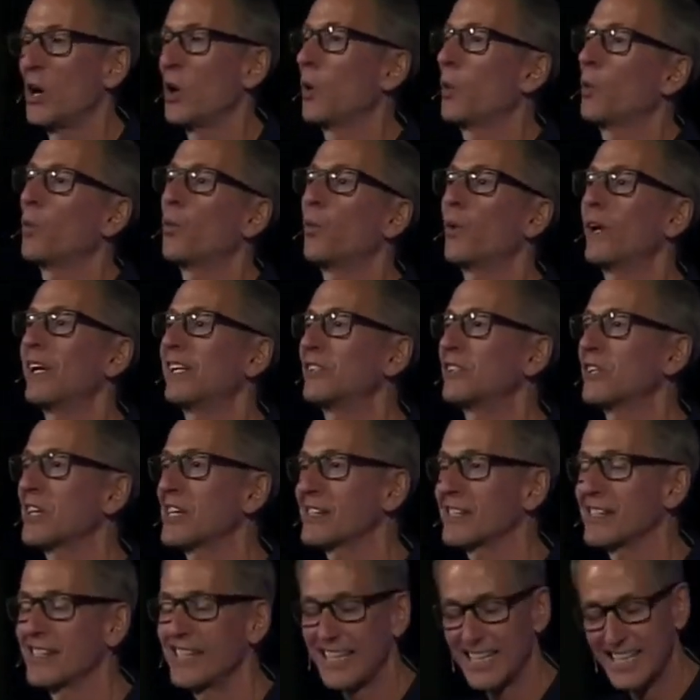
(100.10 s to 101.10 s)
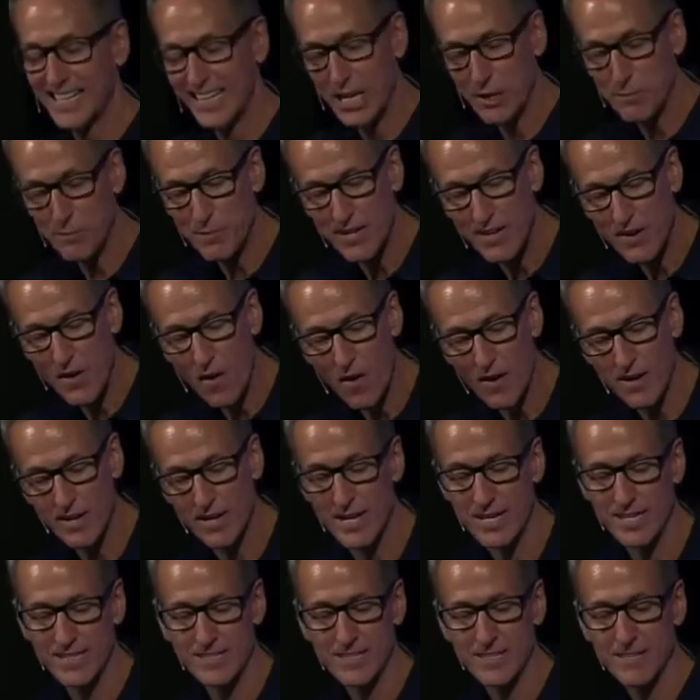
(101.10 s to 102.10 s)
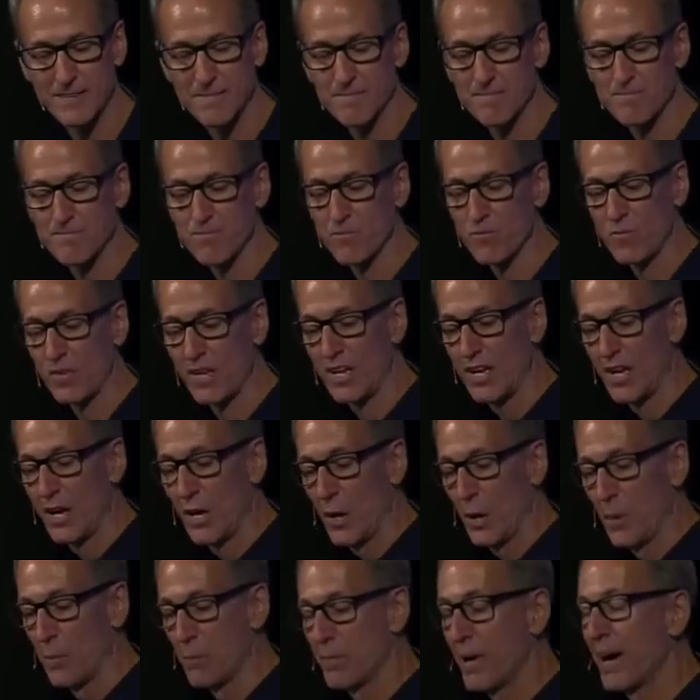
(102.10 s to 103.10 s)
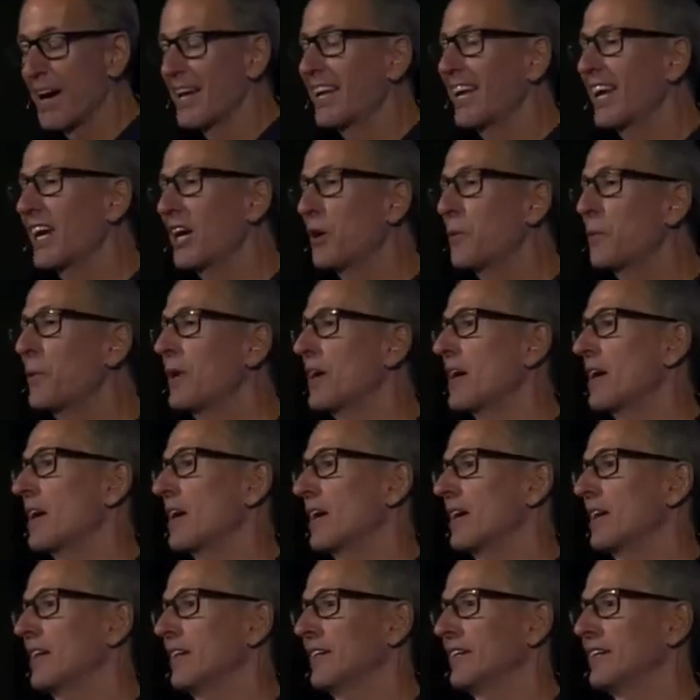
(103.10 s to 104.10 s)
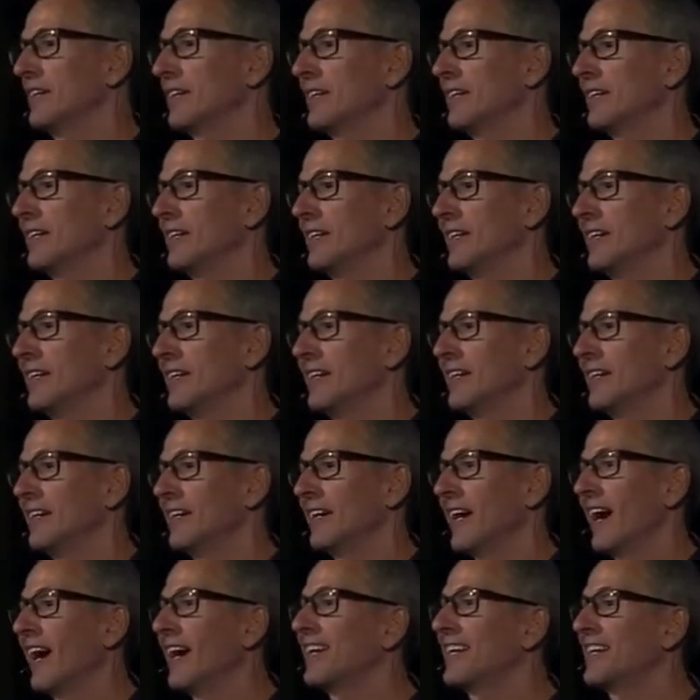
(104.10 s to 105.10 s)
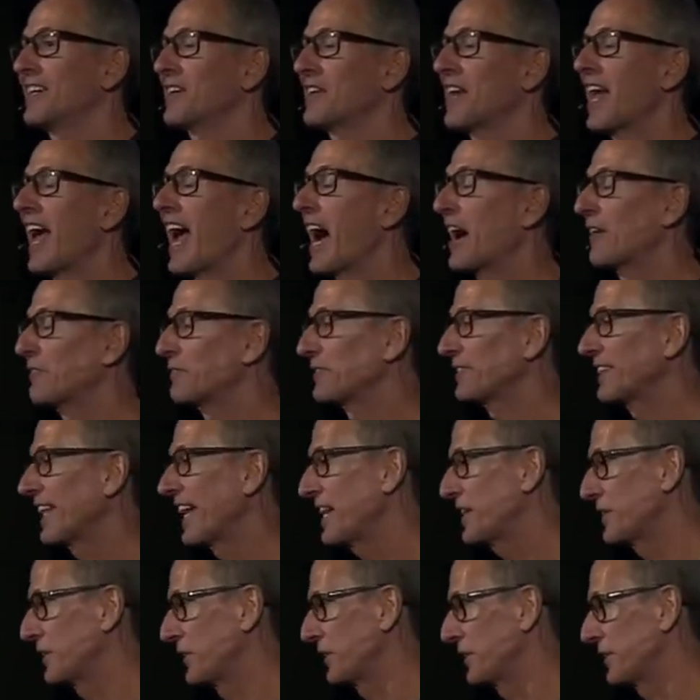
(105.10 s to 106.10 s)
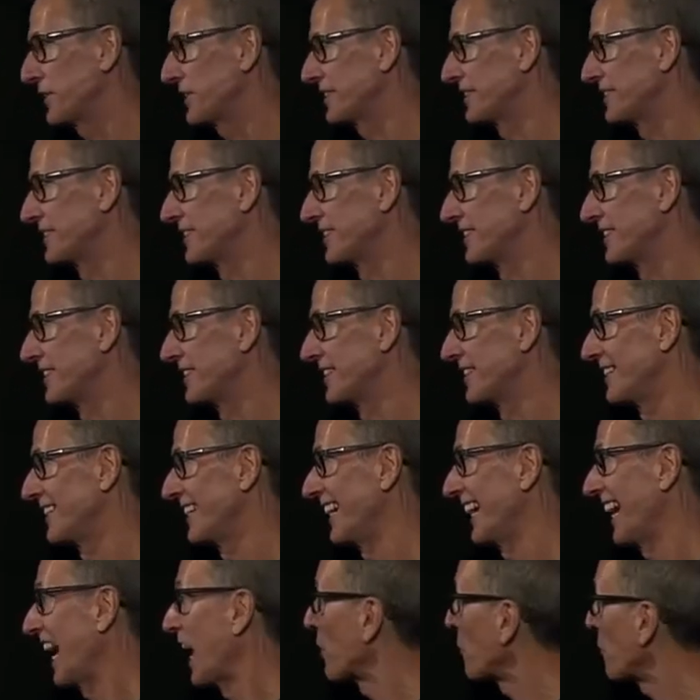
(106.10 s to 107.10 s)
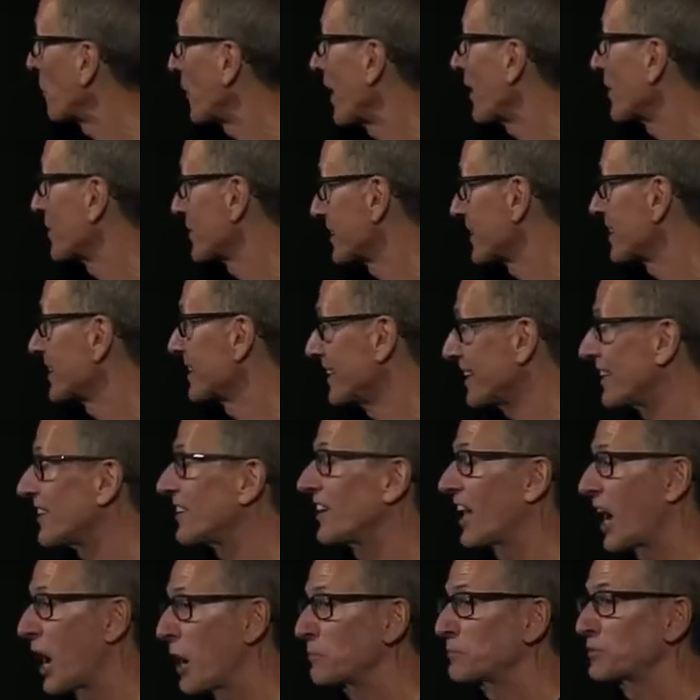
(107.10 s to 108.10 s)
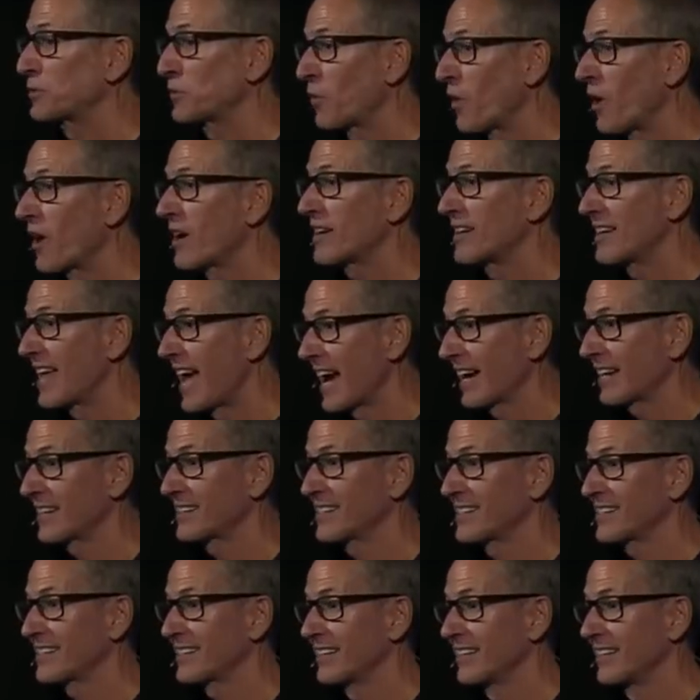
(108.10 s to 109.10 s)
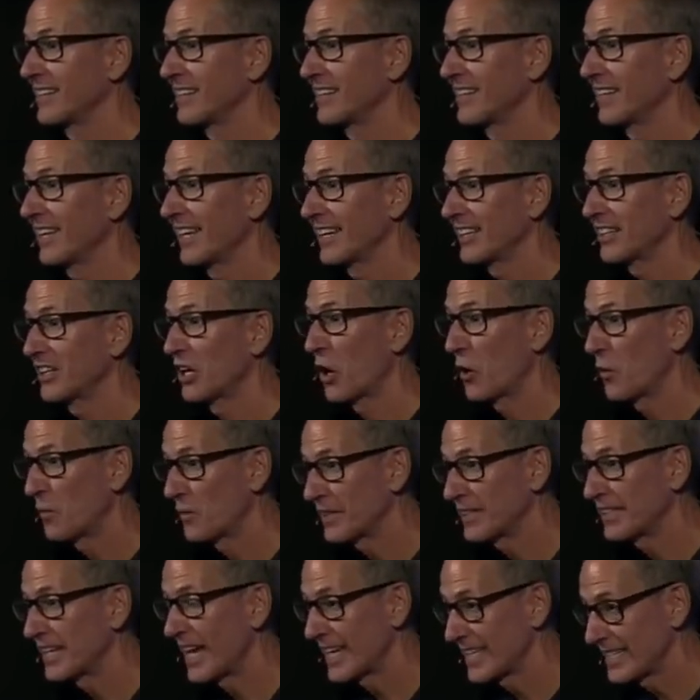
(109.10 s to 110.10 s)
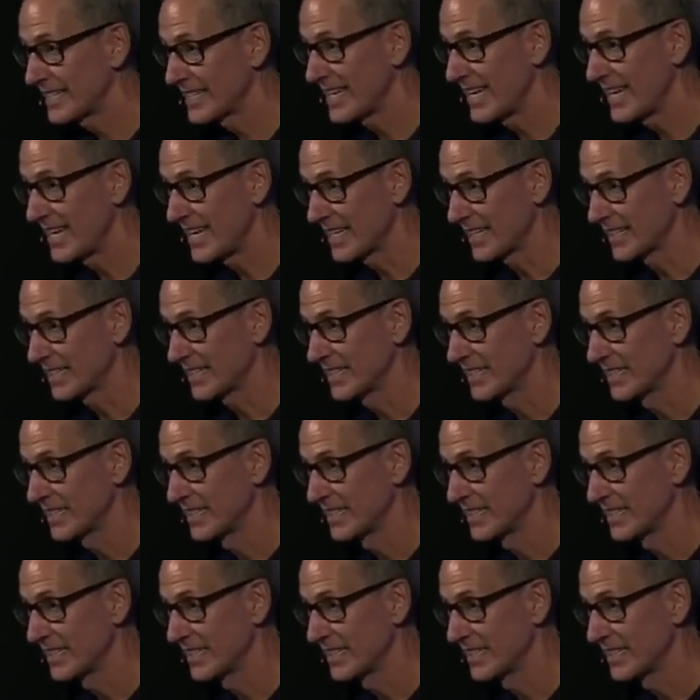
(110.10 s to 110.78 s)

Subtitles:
We just need to get beyond it. But here we are, a year and a half later, and we are still up to our necks in COVID-19.